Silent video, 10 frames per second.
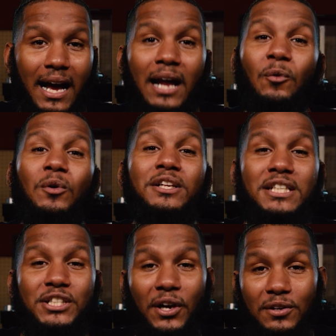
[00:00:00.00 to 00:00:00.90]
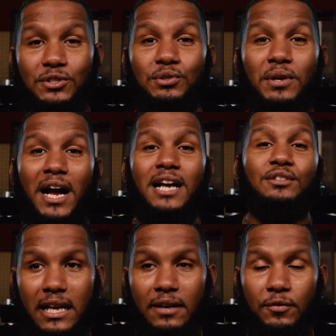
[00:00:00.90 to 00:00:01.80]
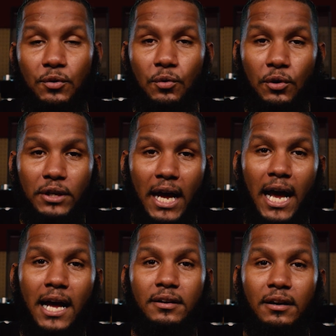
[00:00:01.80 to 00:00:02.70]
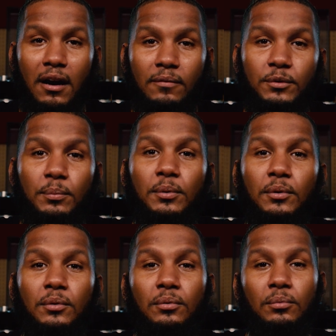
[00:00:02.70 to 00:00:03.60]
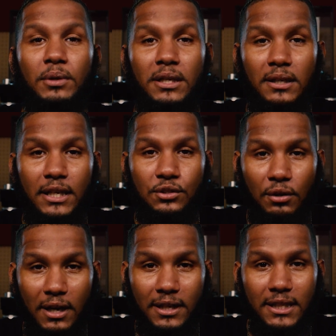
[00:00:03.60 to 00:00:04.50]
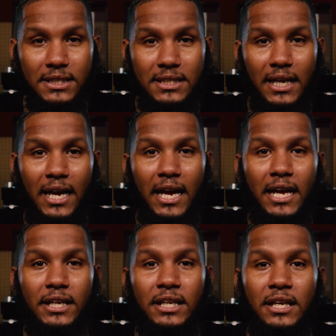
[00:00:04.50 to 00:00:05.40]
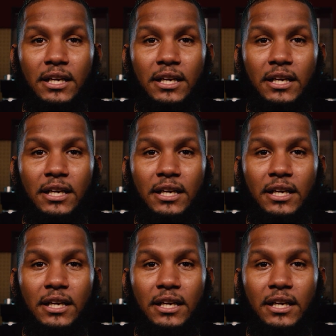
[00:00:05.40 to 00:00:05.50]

I don't want to discourage you guys. If you are not comfortable with electronics and